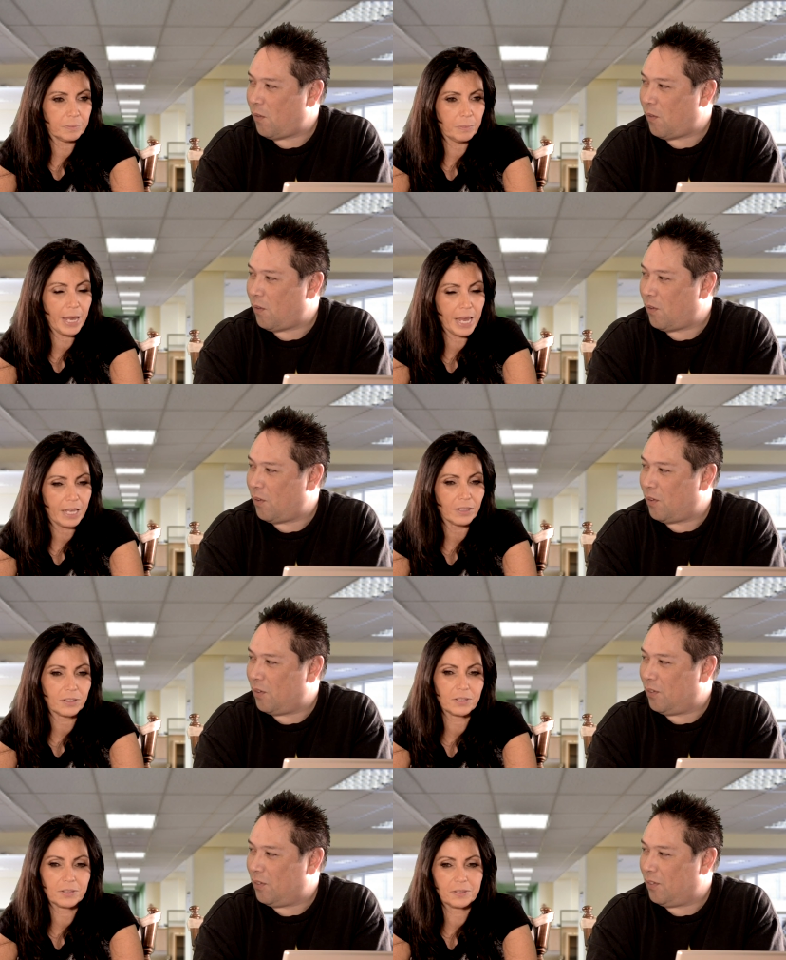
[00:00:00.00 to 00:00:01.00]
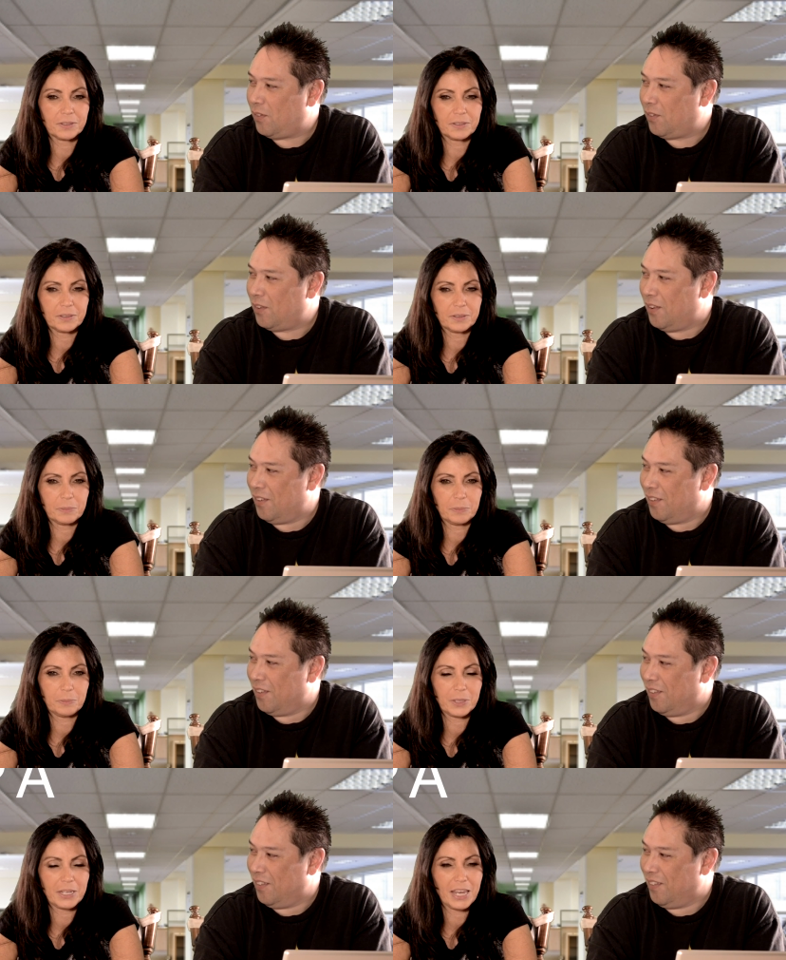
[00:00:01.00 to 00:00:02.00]
Speaker 1: pants
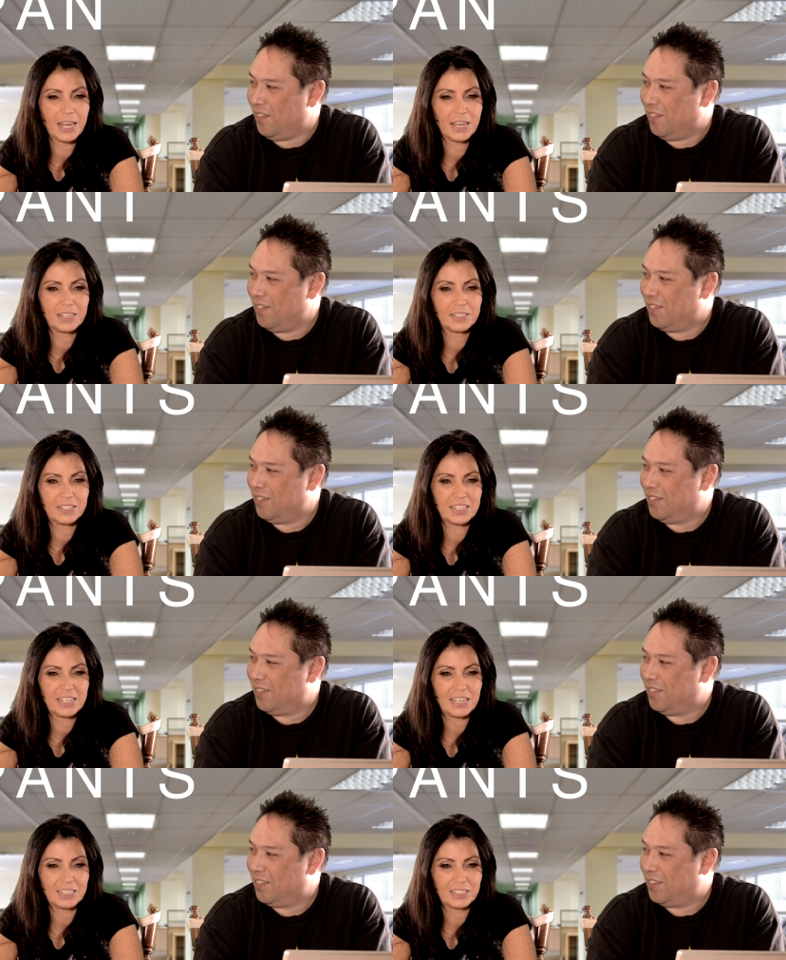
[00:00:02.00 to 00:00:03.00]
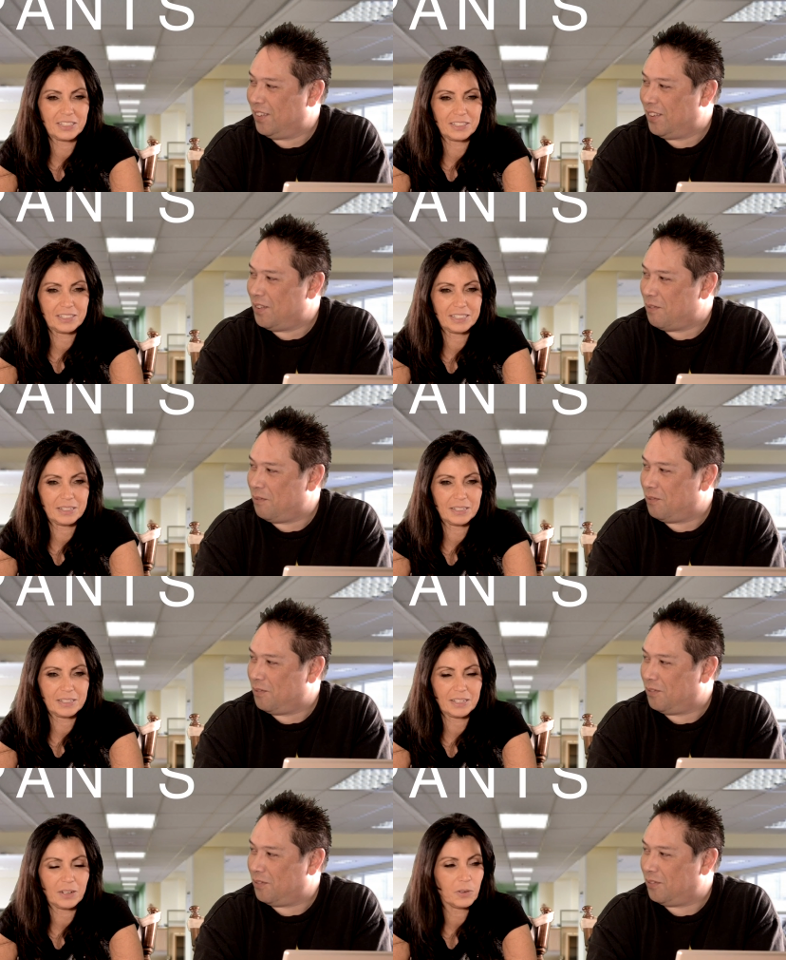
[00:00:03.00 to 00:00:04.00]
P A N T S.
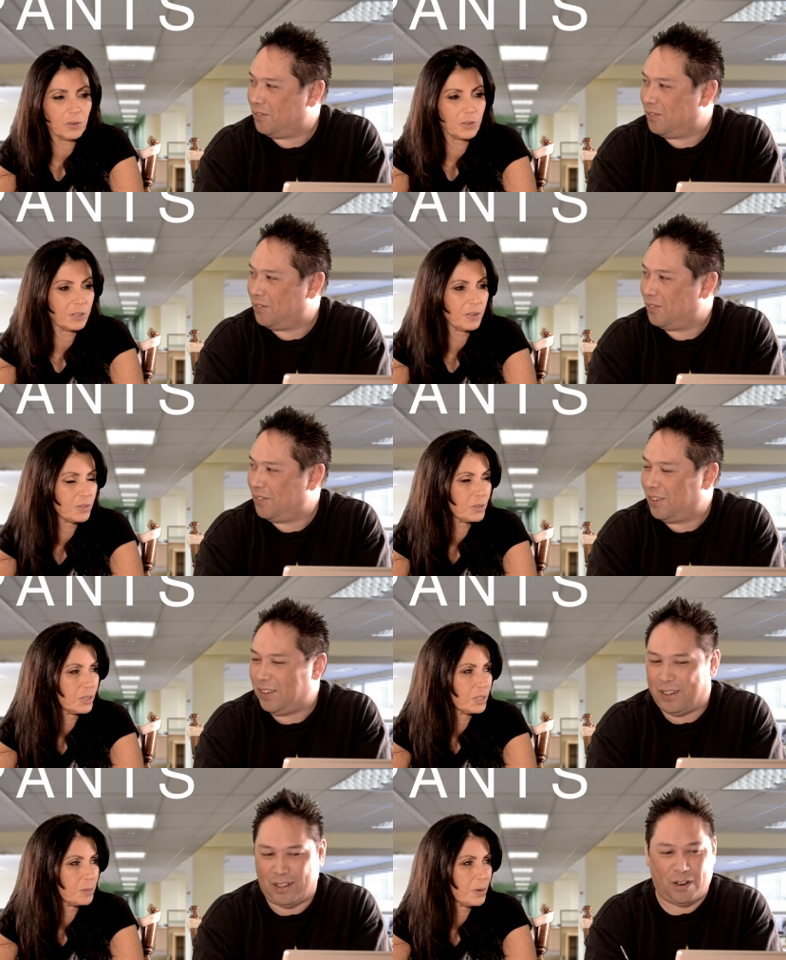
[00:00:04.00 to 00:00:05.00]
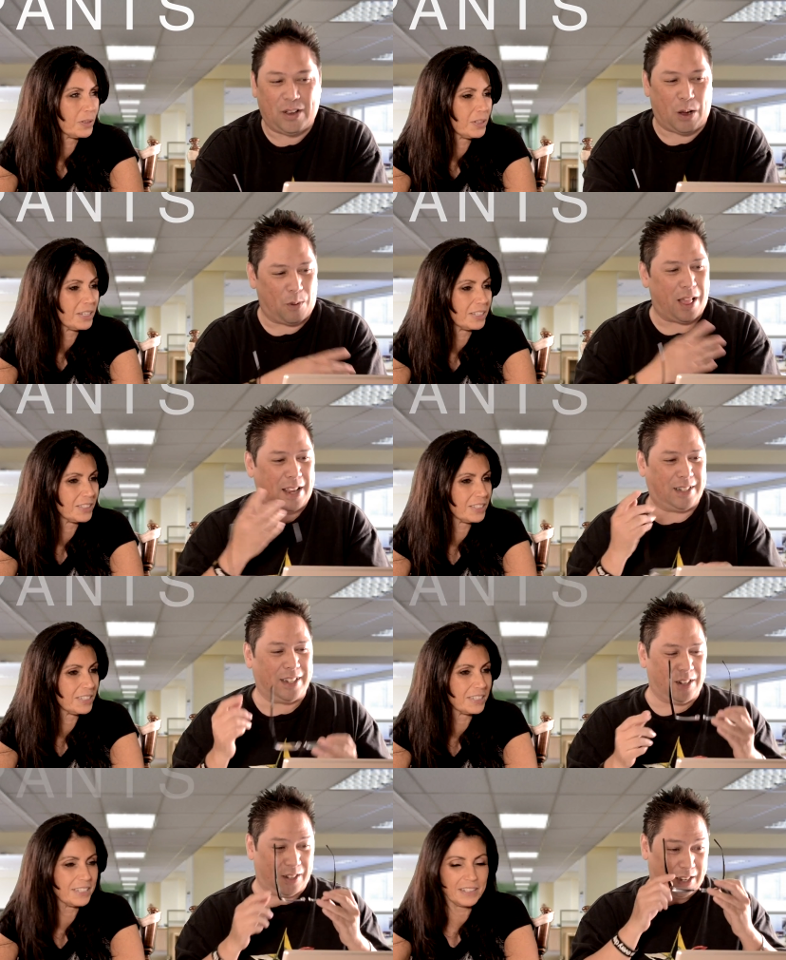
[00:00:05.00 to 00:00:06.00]
I don't know. You'd have to look it up. Okay, well, I
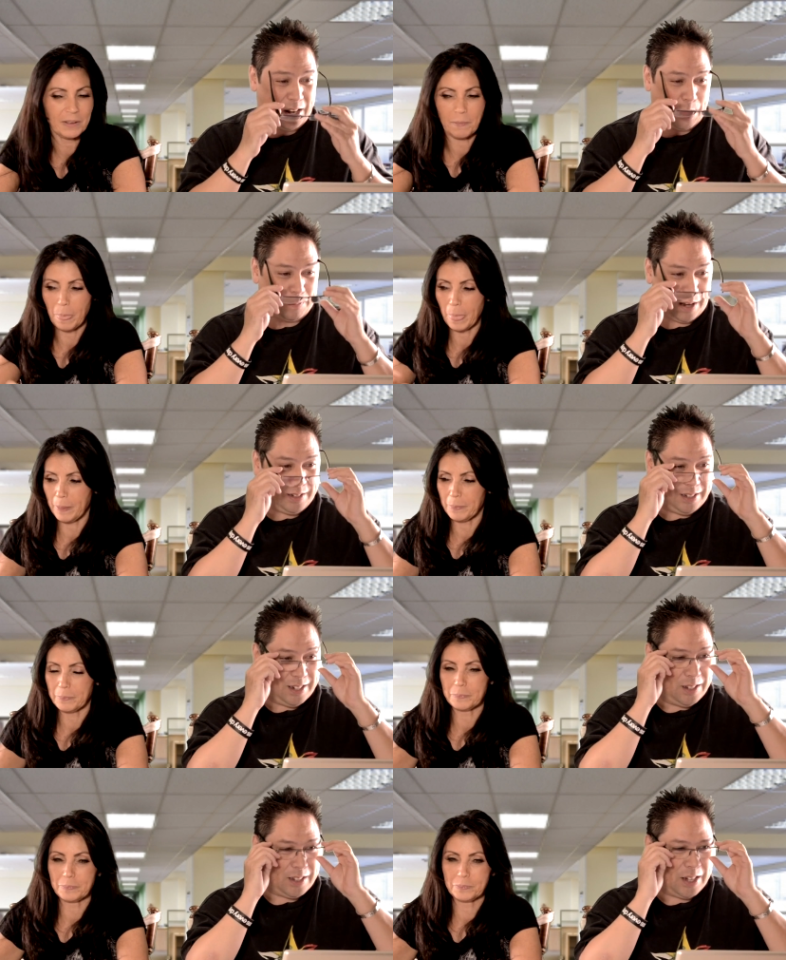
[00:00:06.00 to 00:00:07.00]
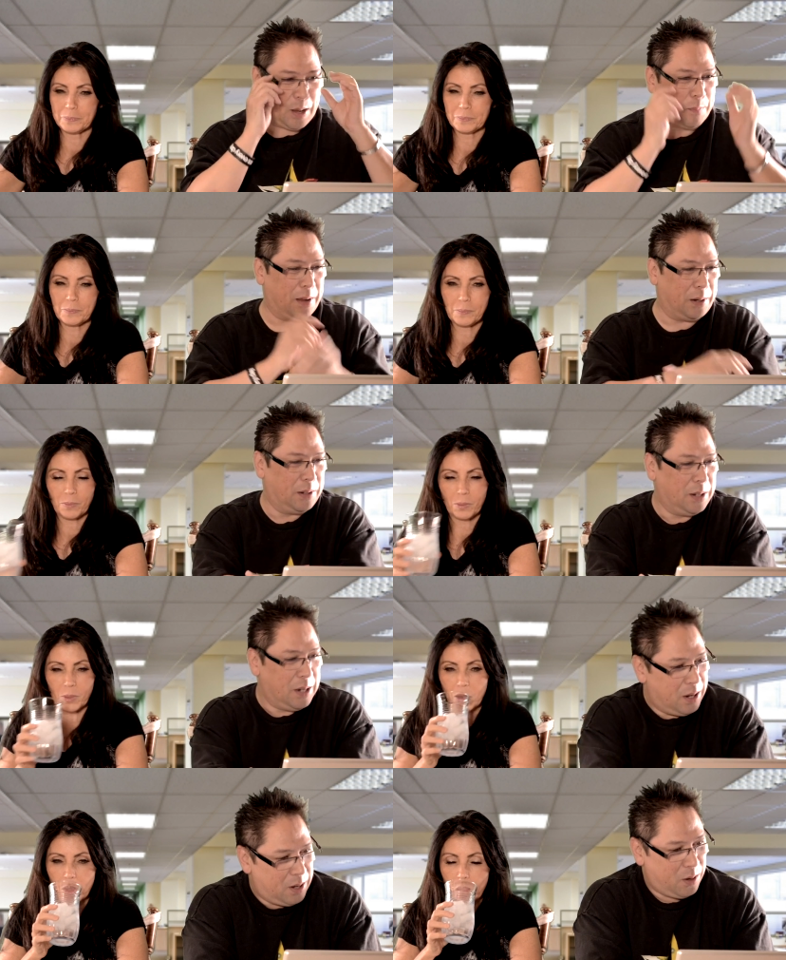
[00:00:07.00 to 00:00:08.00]
did
Speaker 2: look it up. I did look it up. And
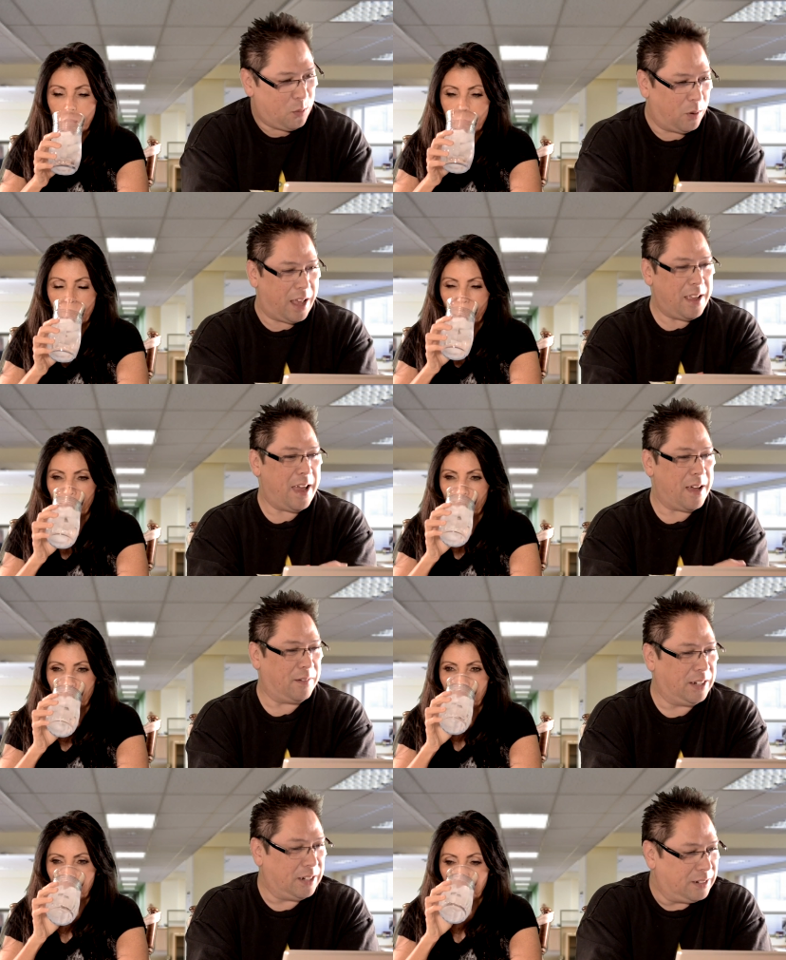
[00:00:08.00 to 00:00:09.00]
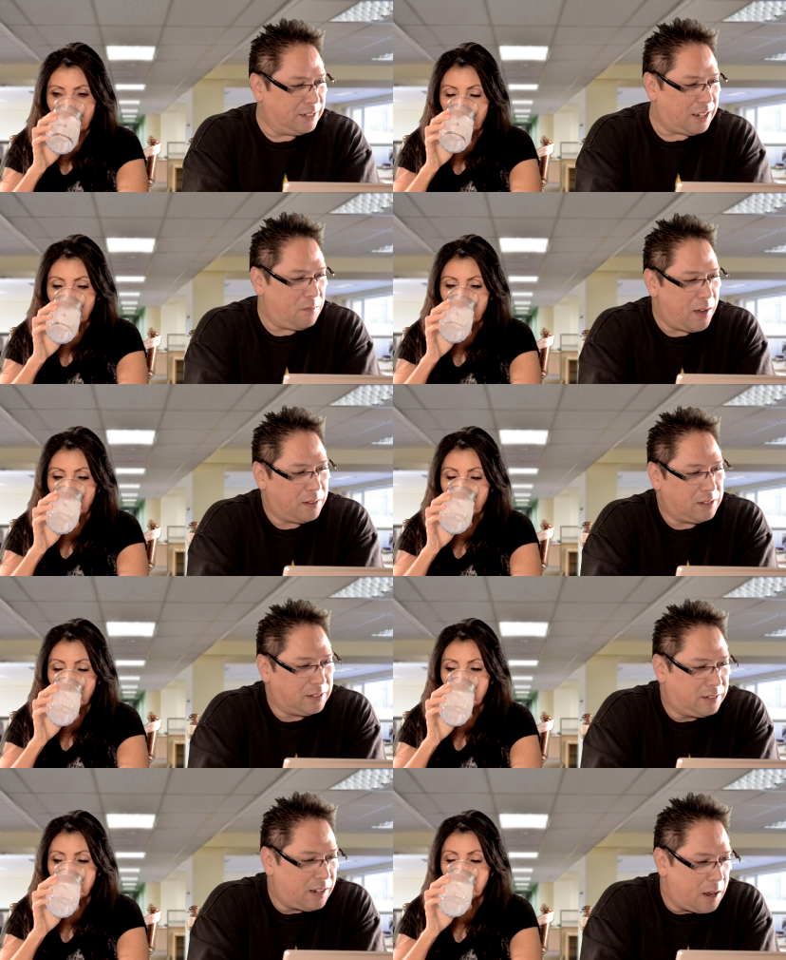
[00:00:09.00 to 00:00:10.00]
what I have here is I found
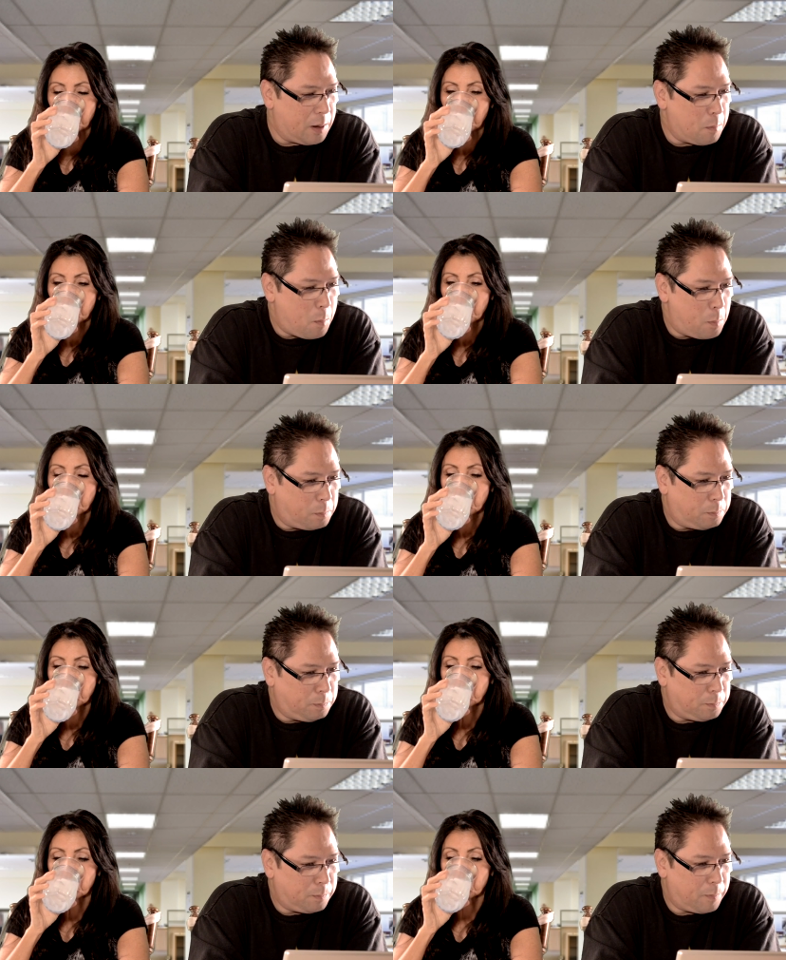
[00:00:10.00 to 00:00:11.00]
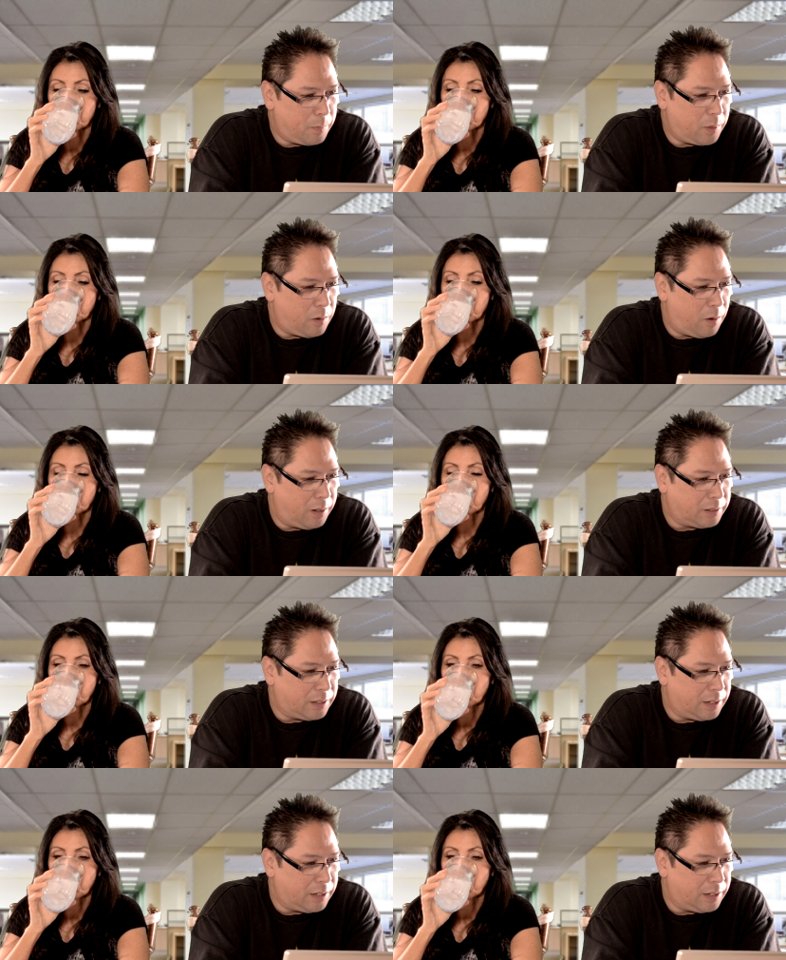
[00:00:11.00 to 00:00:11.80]
this site called,